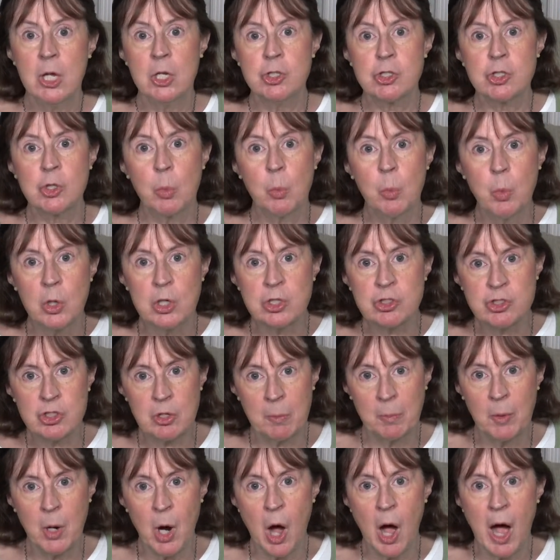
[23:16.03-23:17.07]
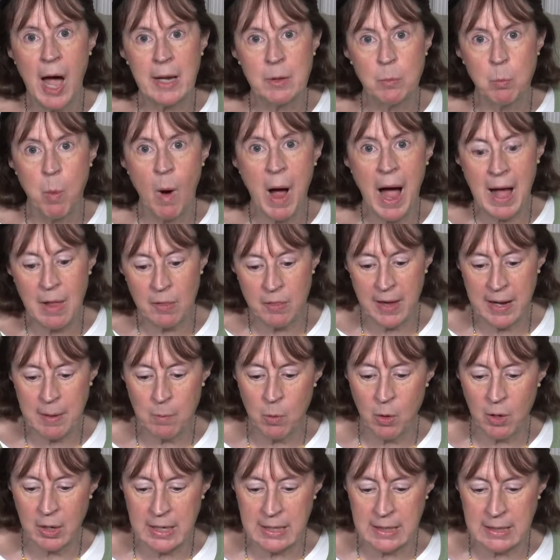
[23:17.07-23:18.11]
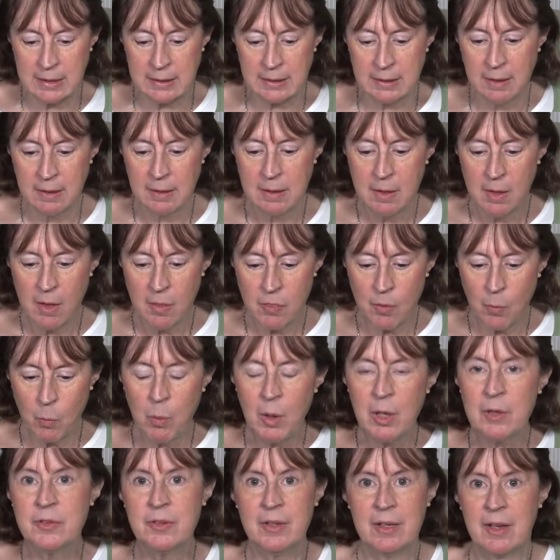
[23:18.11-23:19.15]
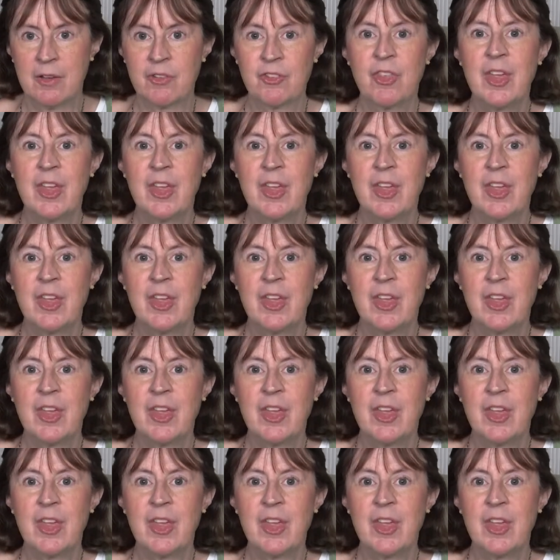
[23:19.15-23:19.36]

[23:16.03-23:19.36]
to worship God while they were in the wilderness.